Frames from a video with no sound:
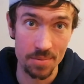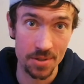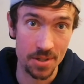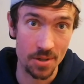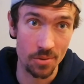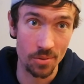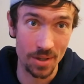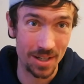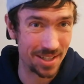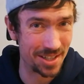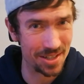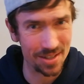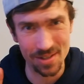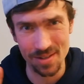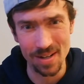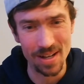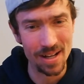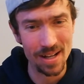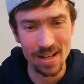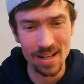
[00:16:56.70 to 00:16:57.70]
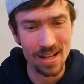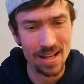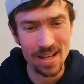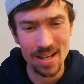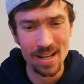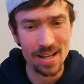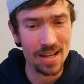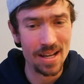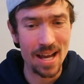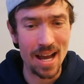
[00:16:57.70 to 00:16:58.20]
Bob. So
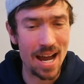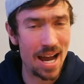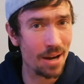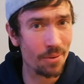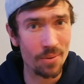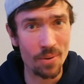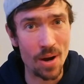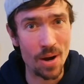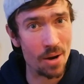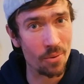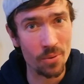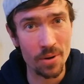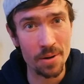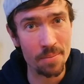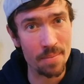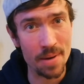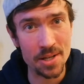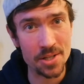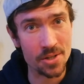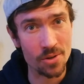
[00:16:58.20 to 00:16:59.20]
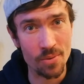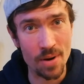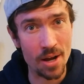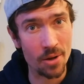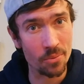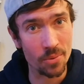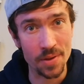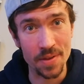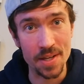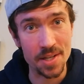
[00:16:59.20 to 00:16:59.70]
I wouldn't mess
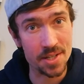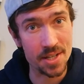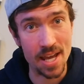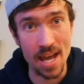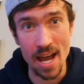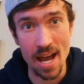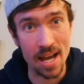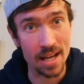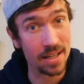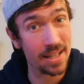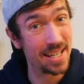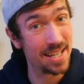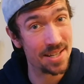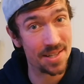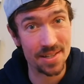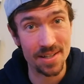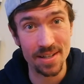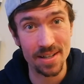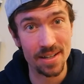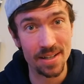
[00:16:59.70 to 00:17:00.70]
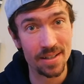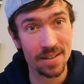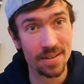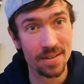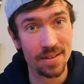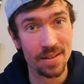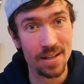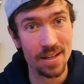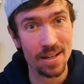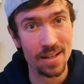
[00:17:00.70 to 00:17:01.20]
around with this cat. He's
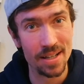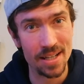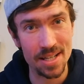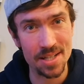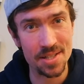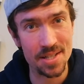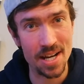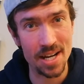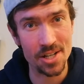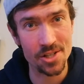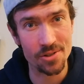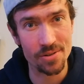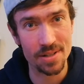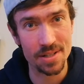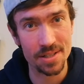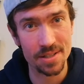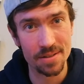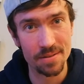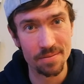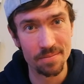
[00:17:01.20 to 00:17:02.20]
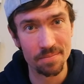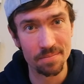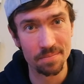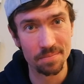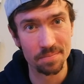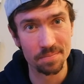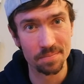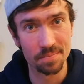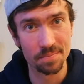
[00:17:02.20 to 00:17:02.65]
dangerous.